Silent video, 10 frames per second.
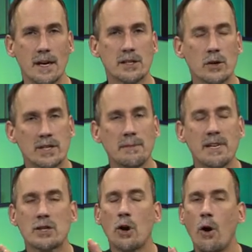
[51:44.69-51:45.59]
So mm-hmm.
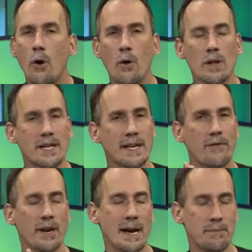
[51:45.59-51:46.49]
something totally
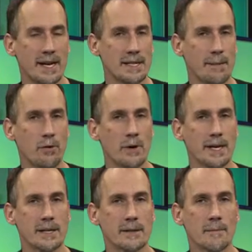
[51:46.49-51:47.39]
different happened at that point.